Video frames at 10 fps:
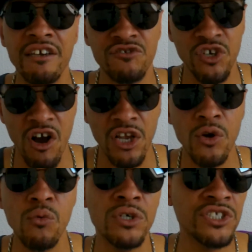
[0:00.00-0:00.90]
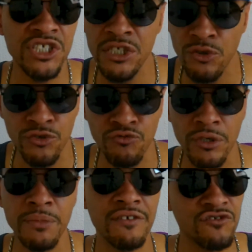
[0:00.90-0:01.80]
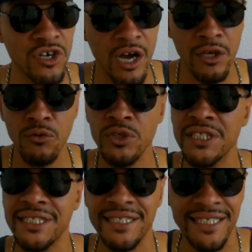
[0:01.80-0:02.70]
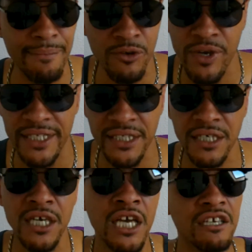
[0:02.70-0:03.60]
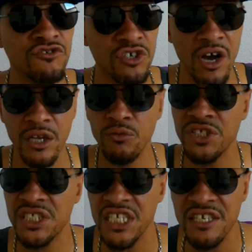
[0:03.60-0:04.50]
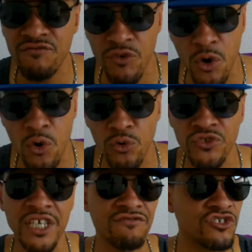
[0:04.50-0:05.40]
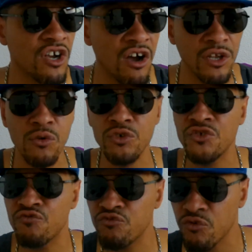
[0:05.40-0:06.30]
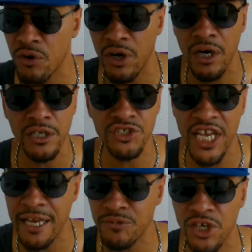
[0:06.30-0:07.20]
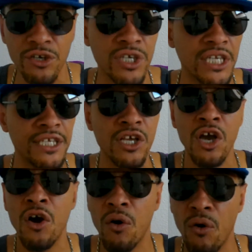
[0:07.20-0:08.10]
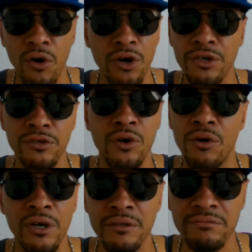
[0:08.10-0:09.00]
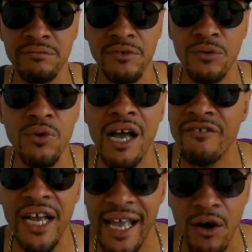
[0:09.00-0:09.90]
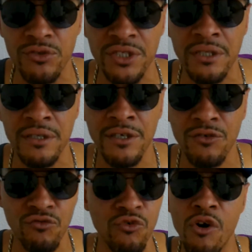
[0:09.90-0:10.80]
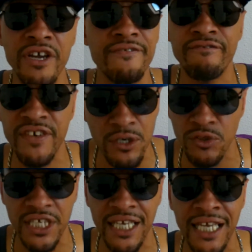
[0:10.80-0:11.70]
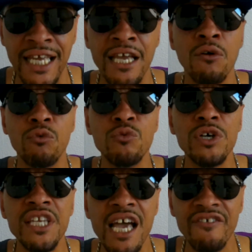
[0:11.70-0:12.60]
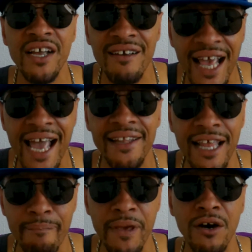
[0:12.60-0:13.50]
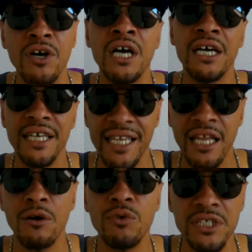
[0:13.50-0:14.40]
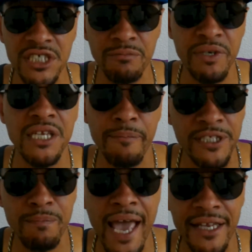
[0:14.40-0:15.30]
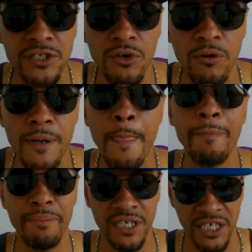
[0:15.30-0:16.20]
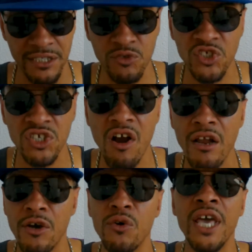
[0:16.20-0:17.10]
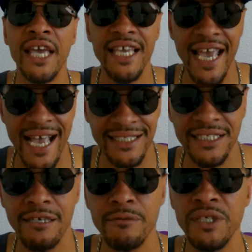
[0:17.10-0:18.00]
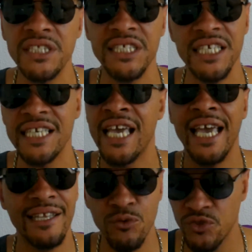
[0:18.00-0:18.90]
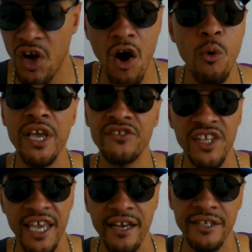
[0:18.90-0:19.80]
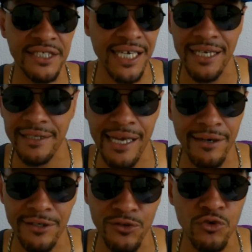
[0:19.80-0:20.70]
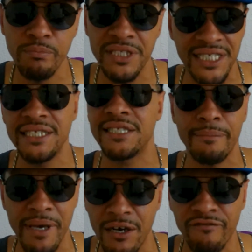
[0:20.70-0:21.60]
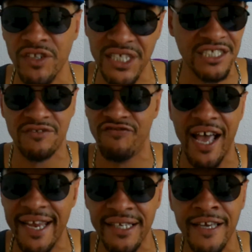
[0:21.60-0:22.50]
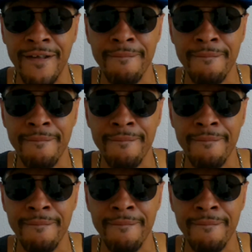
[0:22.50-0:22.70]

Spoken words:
If Charlo was Yildirim, if Charlo was Zemaretta, if Charlo was Steve Rose, if Charlo was James Kirkland, or whoever else, Rory Fielding, we would never have had that belt. Canelo would have just beat up his mandatory. But because it was Charlo, he asked the WBC, and he was always there. He's got a new Matitza belt for this fight.